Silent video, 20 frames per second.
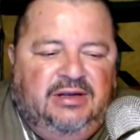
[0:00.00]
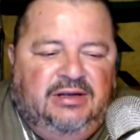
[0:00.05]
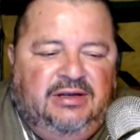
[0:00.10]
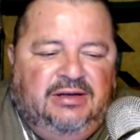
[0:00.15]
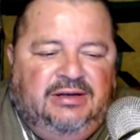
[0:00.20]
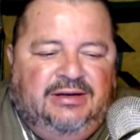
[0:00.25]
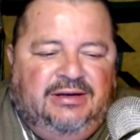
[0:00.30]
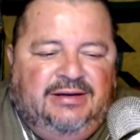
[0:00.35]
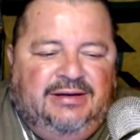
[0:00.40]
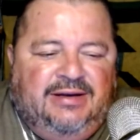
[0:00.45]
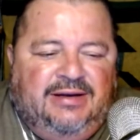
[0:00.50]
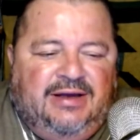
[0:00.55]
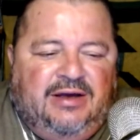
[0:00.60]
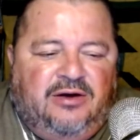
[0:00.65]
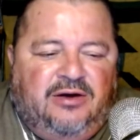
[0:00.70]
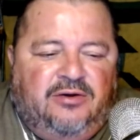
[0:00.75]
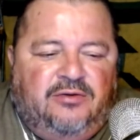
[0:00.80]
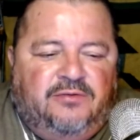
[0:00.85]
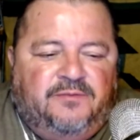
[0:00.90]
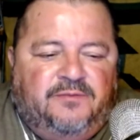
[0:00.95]

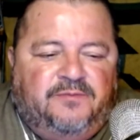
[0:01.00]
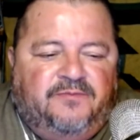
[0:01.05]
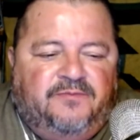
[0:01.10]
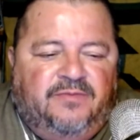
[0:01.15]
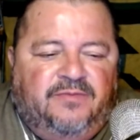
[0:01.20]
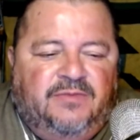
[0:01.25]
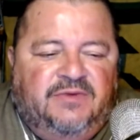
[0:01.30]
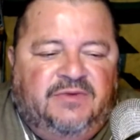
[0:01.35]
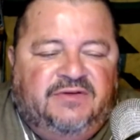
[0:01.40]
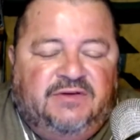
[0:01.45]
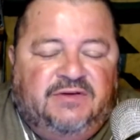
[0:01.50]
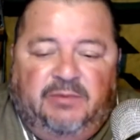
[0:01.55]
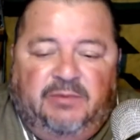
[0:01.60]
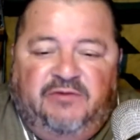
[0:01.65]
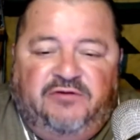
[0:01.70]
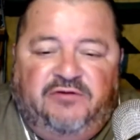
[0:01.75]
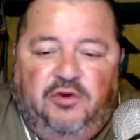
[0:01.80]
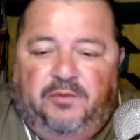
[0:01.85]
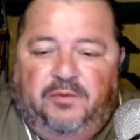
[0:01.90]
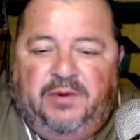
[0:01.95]
Now, some of
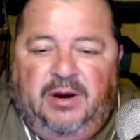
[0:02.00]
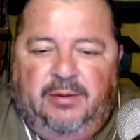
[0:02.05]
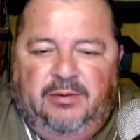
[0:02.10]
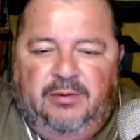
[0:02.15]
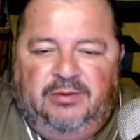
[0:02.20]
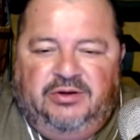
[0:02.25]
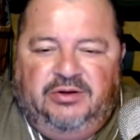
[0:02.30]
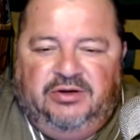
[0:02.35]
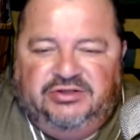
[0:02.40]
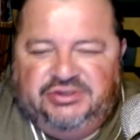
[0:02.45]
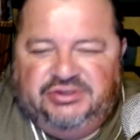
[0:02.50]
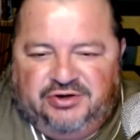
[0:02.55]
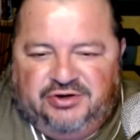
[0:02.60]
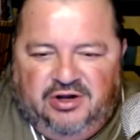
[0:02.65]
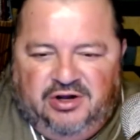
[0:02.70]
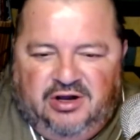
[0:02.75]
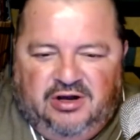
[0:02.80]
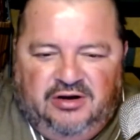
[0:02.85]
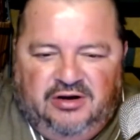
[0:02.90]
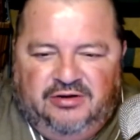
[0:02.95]
you probably are
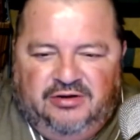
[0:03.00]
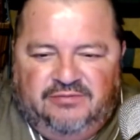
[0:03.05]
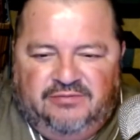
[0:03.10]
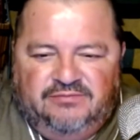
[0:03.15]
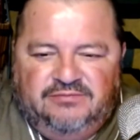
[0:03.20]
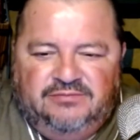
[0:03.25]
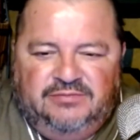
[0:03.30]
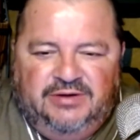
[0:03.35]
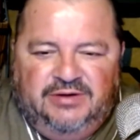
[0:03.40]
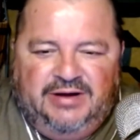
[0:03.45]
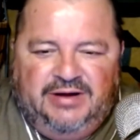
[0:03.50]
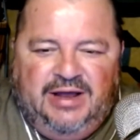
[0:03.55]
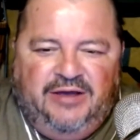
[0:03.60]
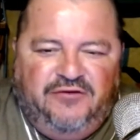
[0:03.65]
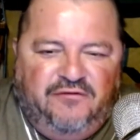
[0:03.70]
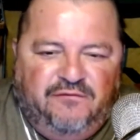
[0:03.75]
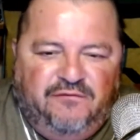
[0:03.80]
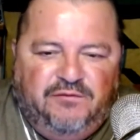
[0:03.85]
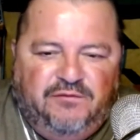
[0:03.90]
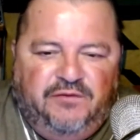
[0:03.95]
strong and now
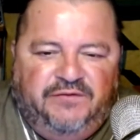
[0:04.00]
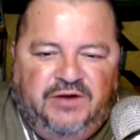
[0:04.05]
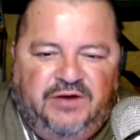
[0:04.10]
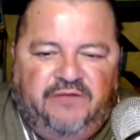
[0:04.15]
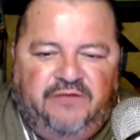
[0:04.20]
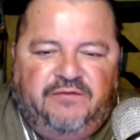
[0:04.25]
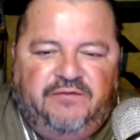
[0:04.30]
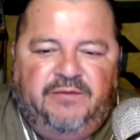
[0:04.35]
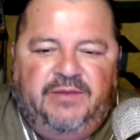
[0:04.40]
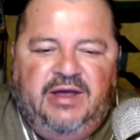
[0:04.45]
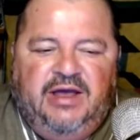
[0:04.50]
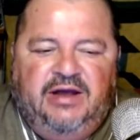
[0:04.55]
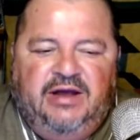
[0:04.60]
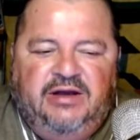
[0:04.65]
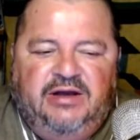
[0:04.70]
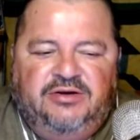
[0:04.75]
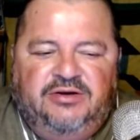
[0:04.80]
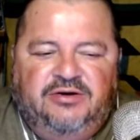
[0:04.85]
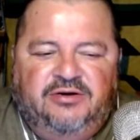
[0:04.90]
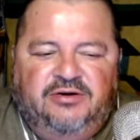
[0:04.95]
you've moved on from that
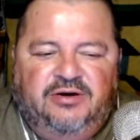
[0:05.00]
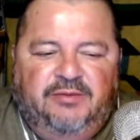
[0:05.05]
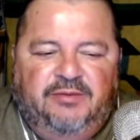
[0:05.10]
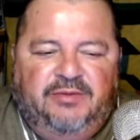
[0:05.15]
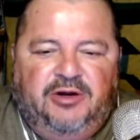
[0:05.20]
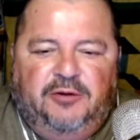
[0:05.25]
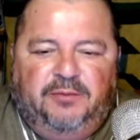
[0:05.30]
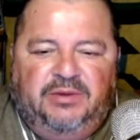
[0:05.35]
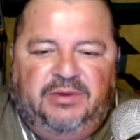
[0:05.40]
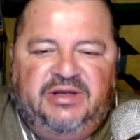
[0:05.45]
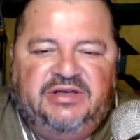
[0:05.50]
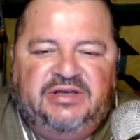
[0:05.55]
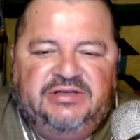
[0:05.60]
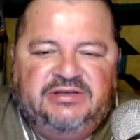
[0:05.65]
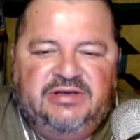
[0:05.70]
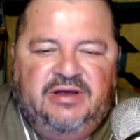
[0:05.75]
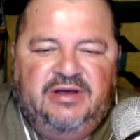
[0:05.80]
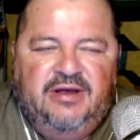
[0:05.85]
and you're in a better place.